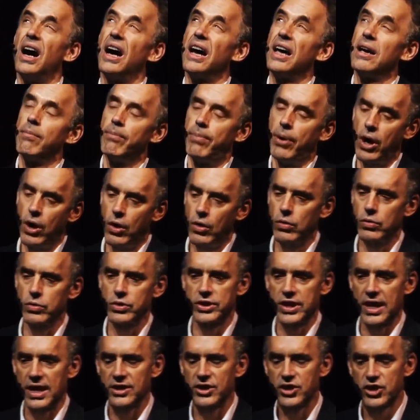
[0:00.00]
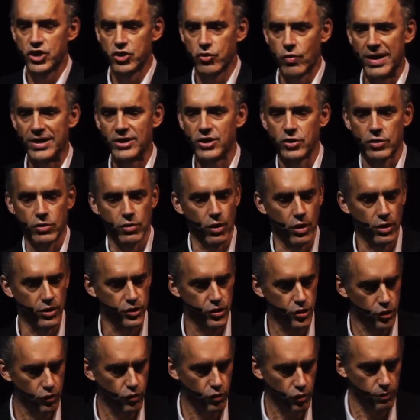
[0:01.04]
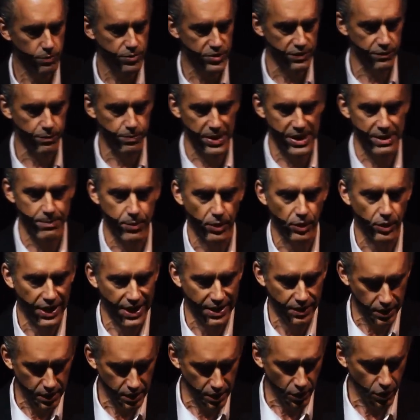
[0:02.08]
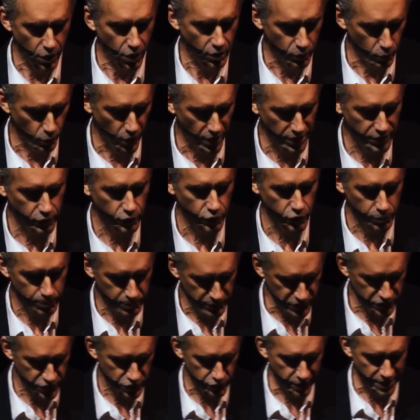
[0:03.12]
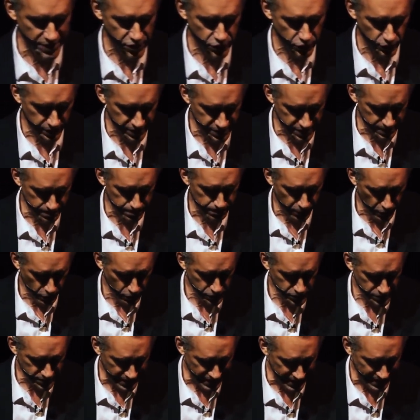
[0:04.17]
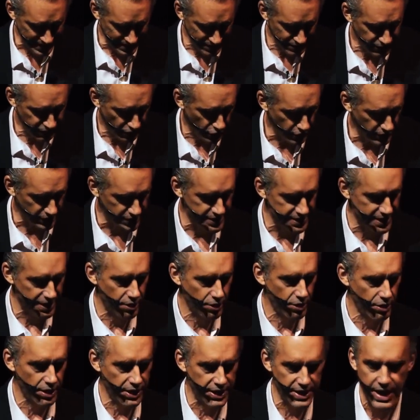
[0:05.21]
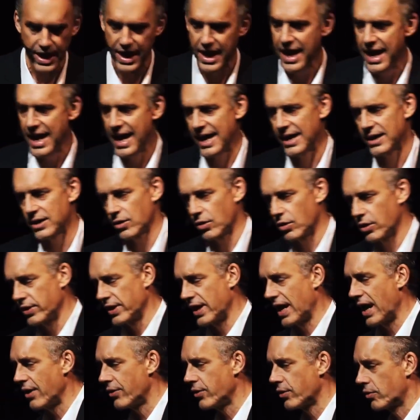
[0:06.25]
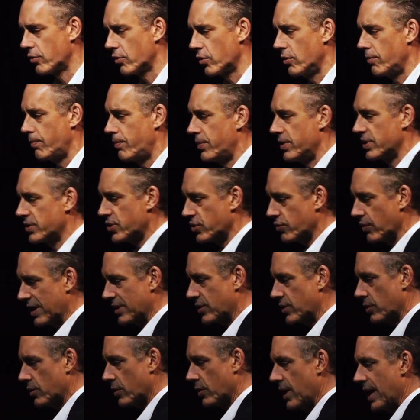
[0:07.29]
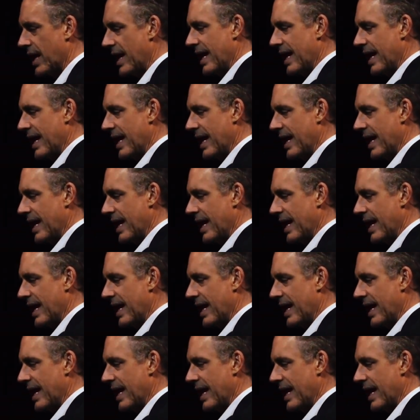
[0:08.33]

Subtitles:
impose a stressor on two groups of people, and on one group the stressor is imposed involuntarily and on the other group the stressor